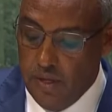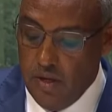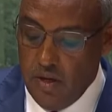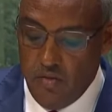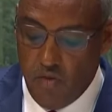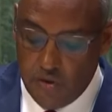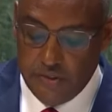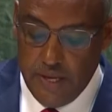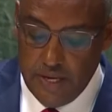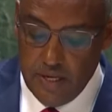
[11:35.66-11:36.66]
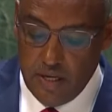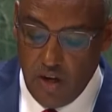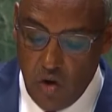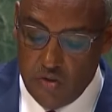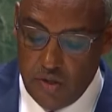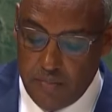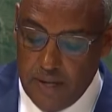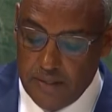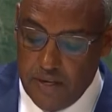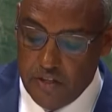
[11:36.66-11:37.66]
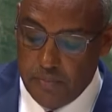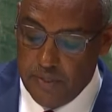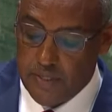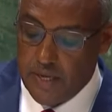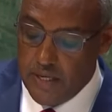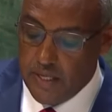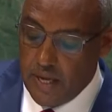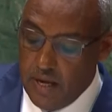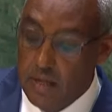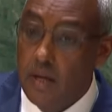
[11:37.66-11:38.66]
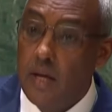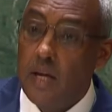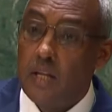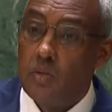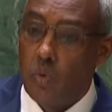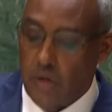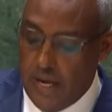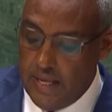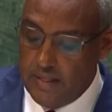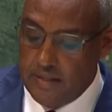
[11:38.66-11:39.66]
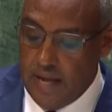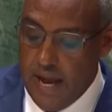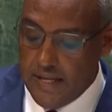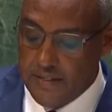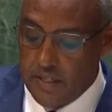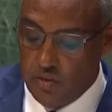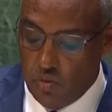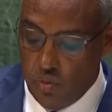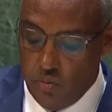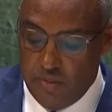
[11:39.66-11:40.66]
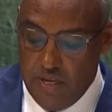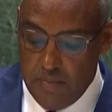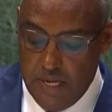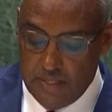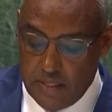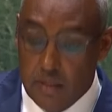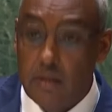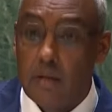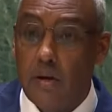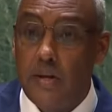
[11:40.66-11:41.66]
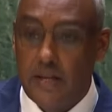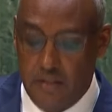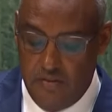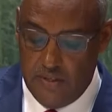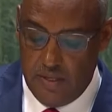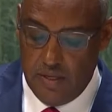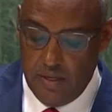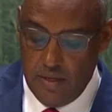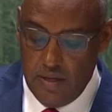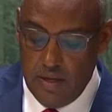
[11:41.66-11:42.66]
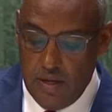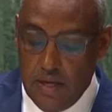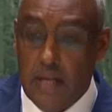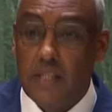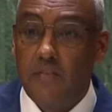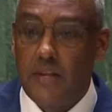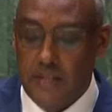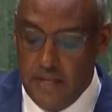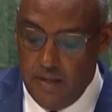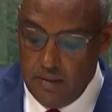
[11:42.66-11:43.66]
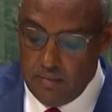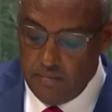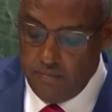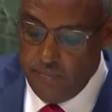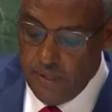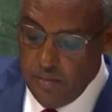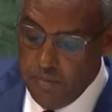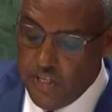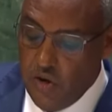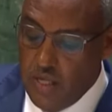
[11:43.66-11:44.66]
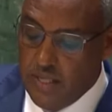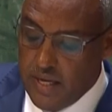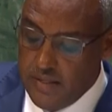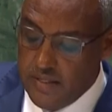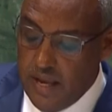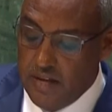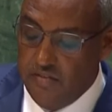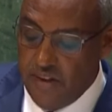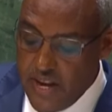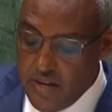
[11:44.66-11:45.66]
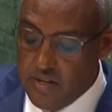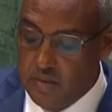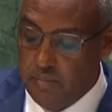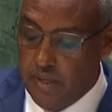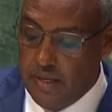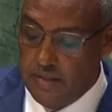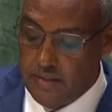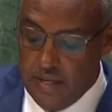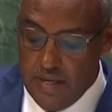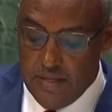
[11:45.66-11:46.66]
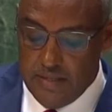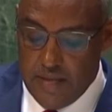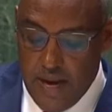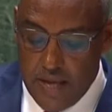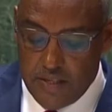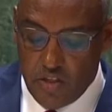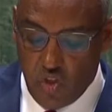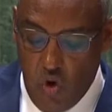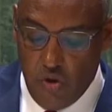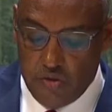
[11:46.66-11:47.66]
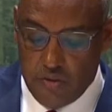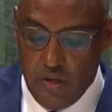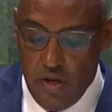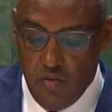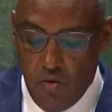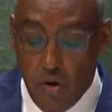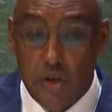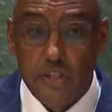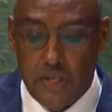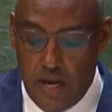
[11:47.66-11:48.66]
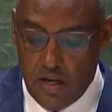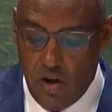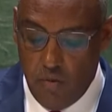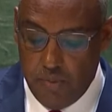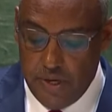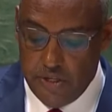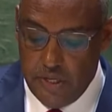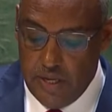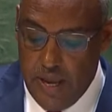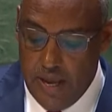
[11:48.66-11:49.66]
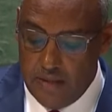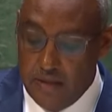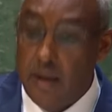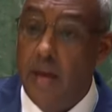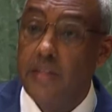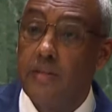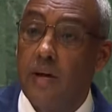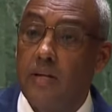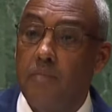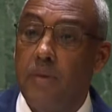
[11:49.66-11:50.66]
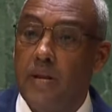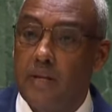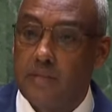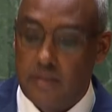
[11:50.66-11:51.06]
Fostering closer partnership is critical to create access to seamless connectivity. Cultivating mutual trust and friendship is the right choice for regional cooperation and interdependence.